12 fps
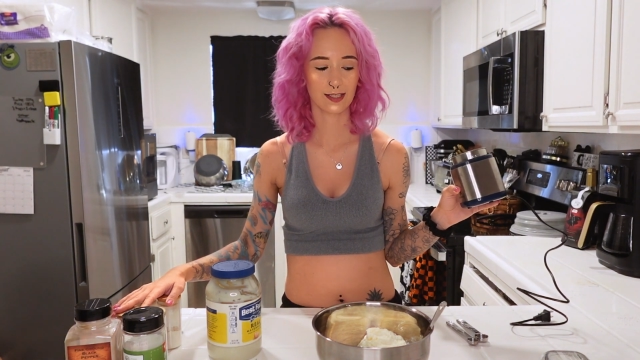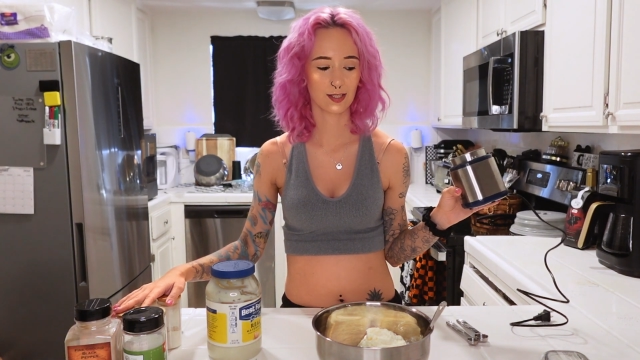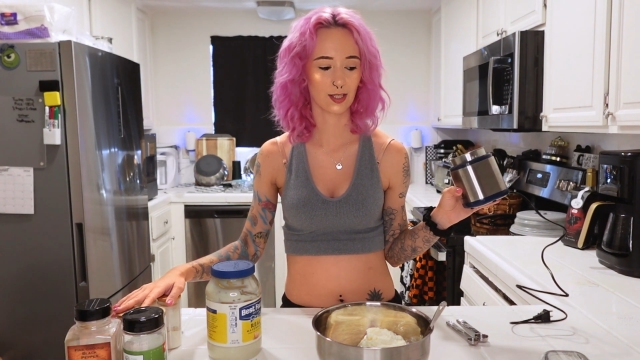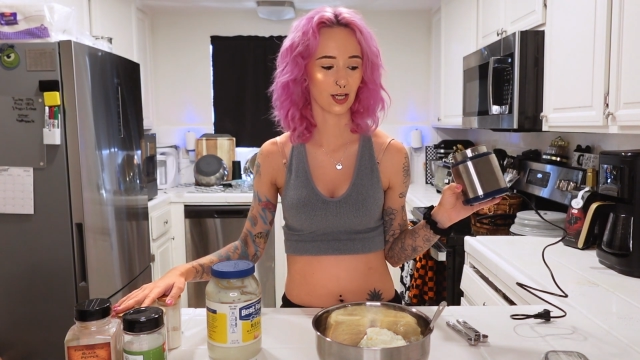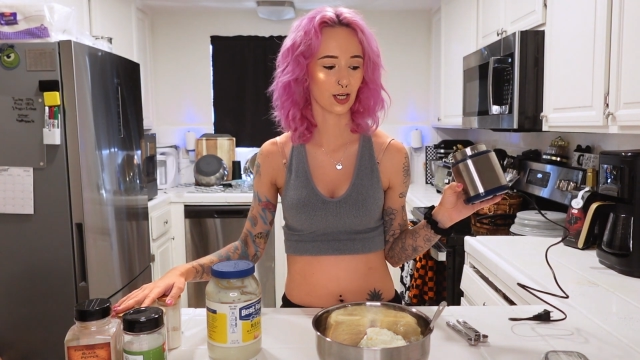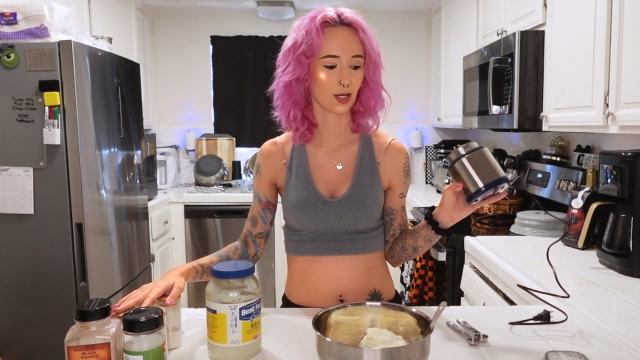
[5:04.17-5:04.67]

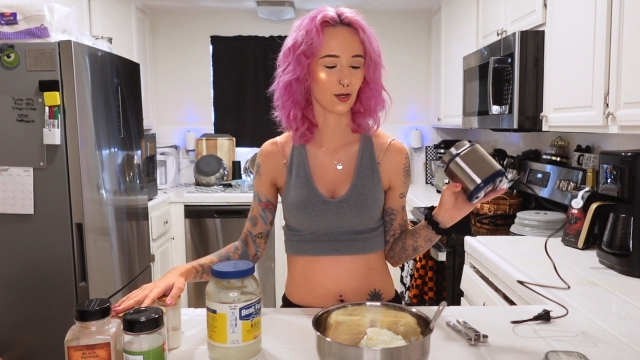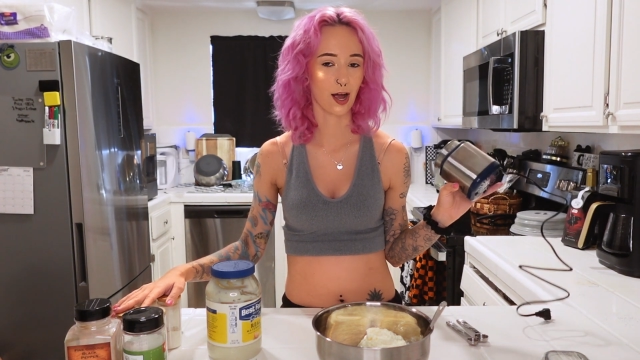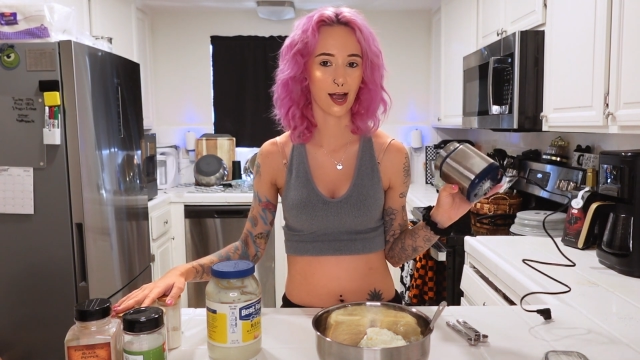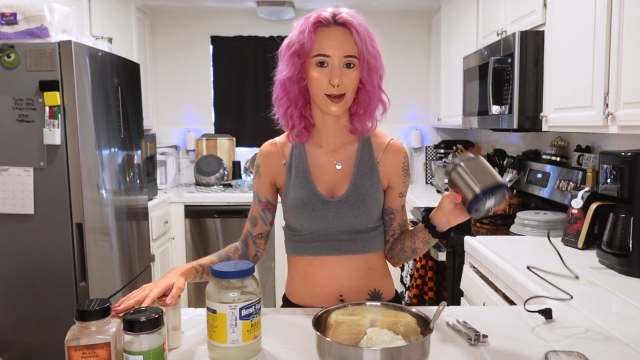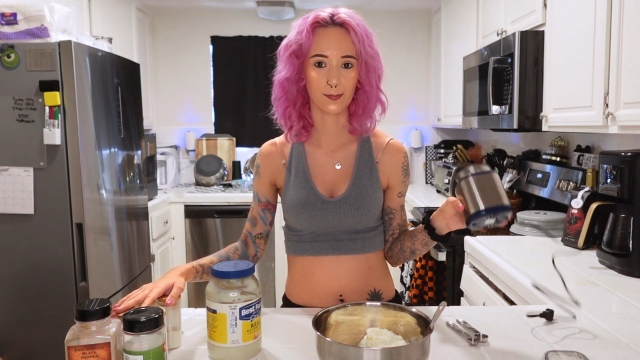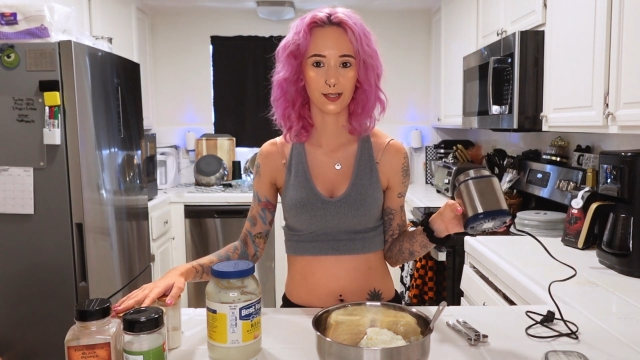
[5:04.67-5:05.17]
So
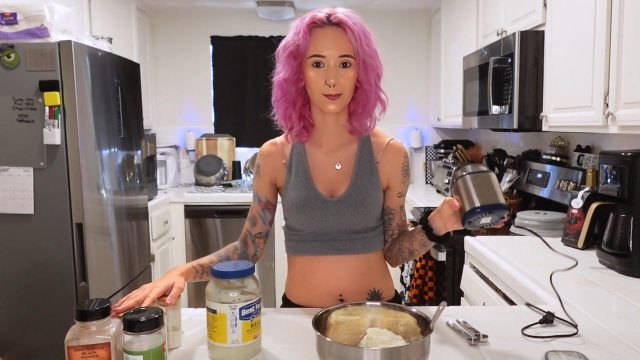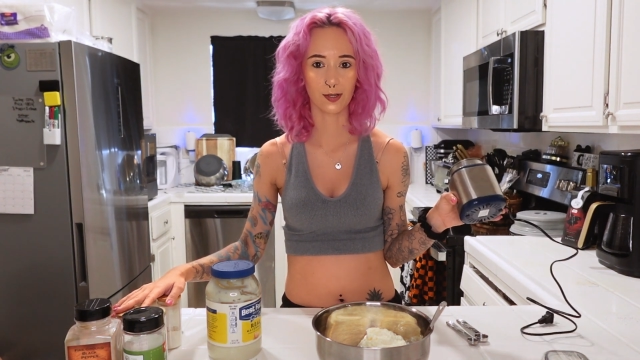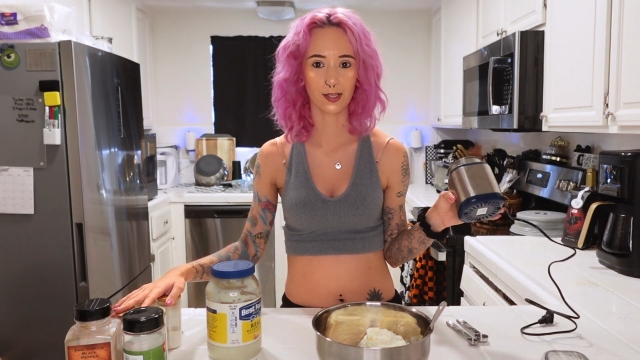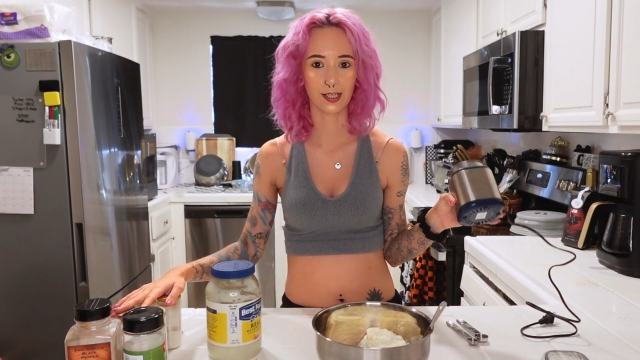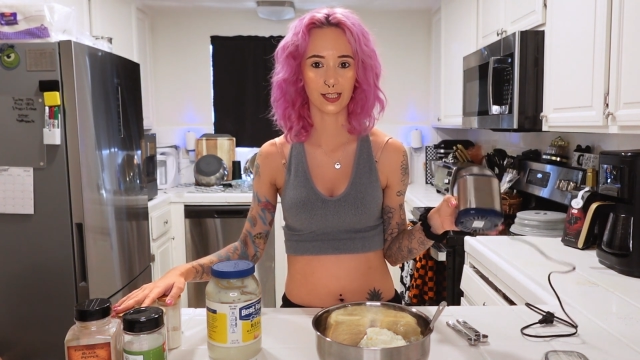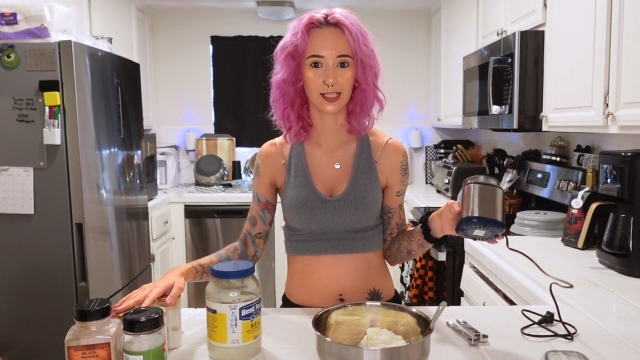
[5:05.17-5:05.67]
I'm gonna
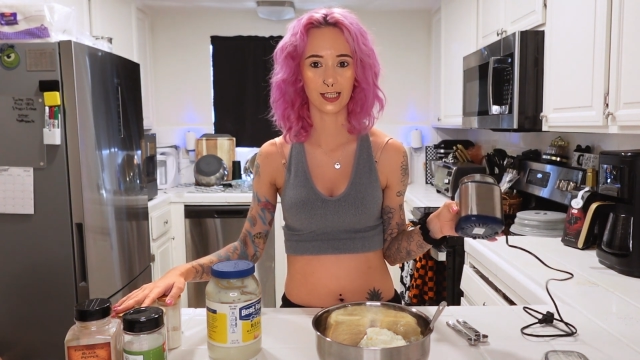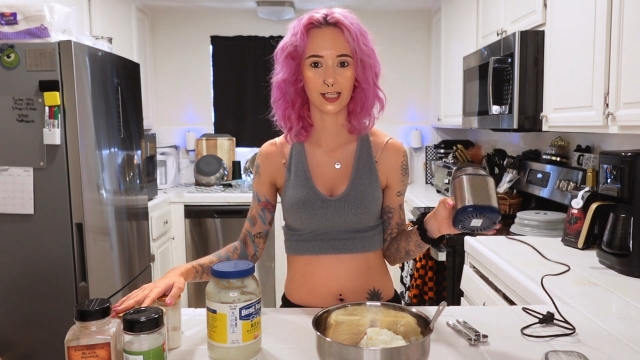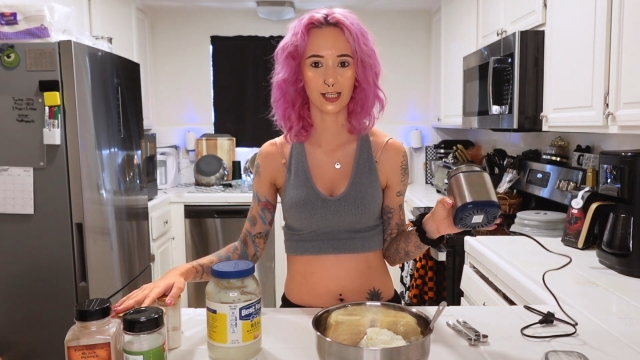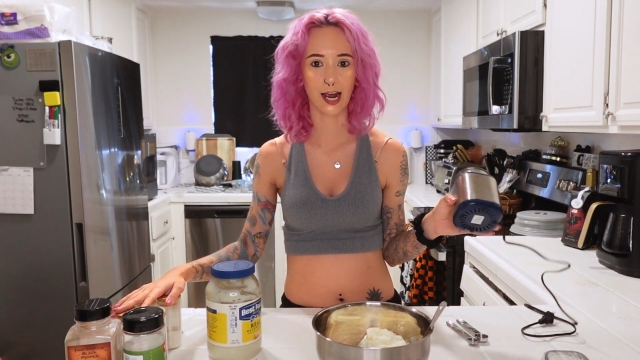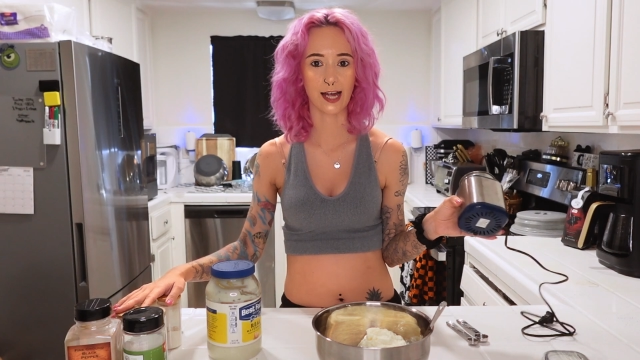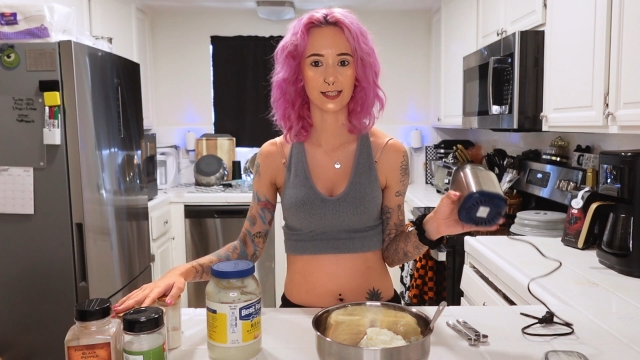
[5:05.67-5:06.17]
put it in
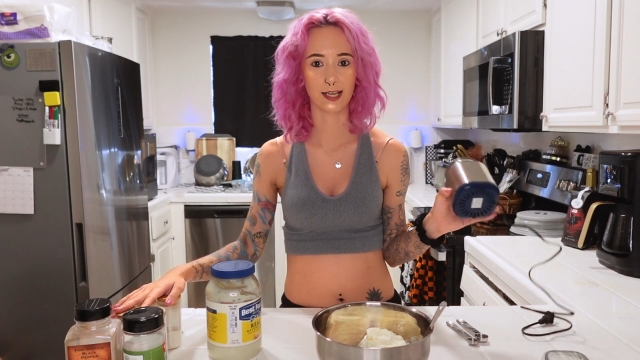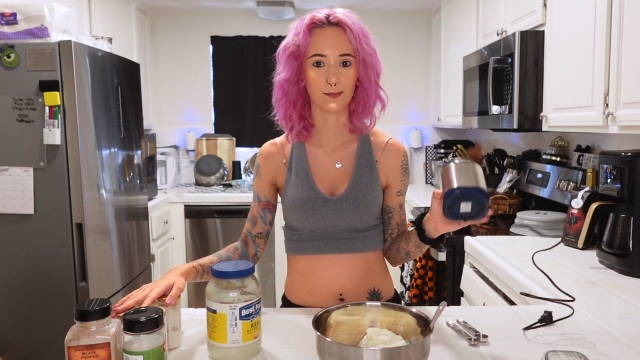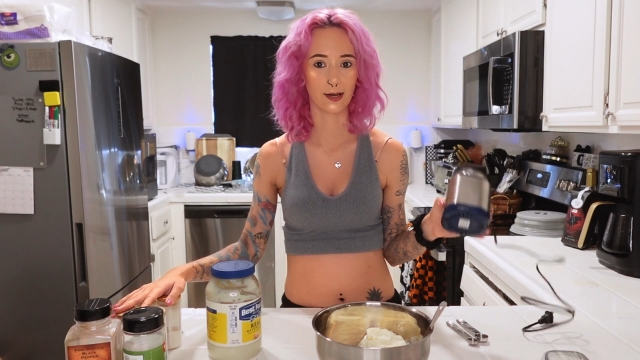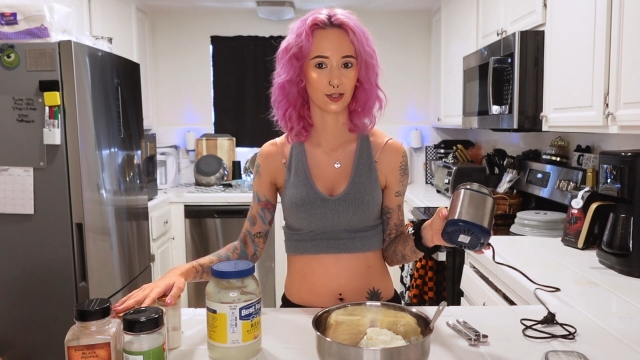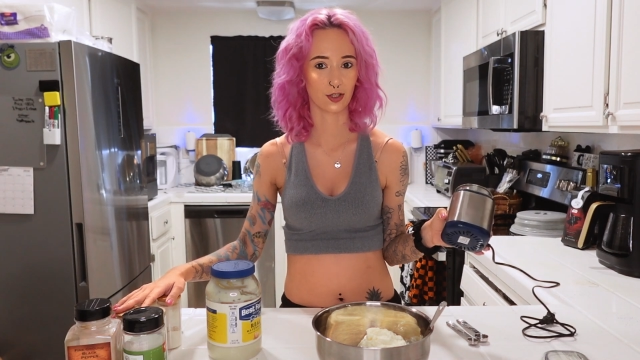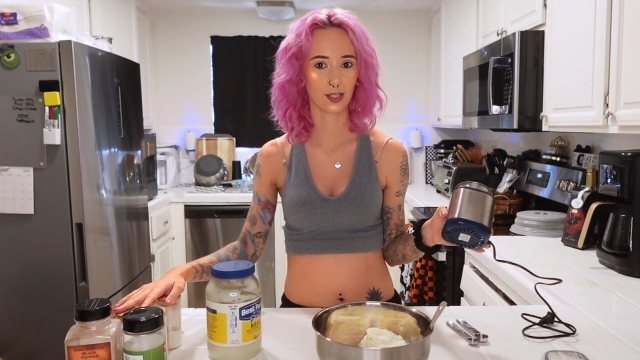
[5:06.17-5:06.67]
here as I
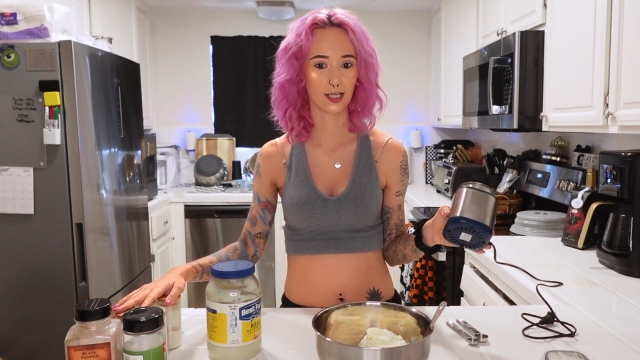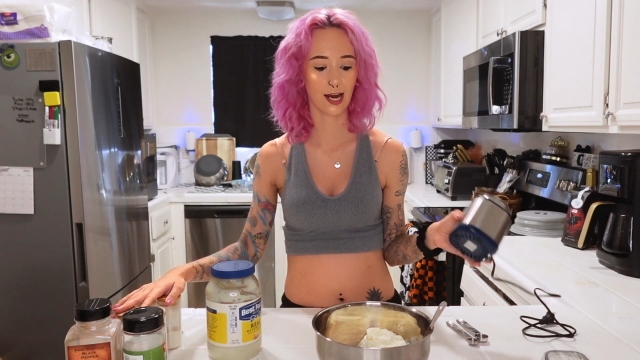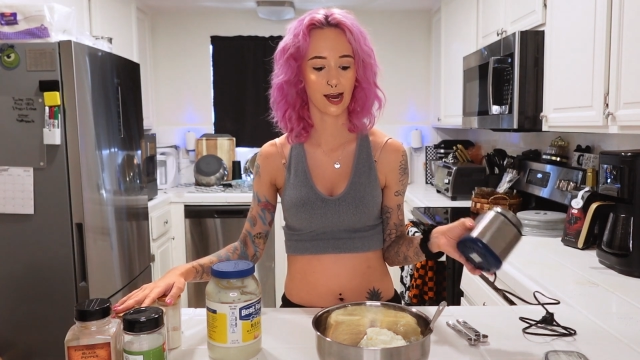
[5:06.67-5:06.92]
measure it,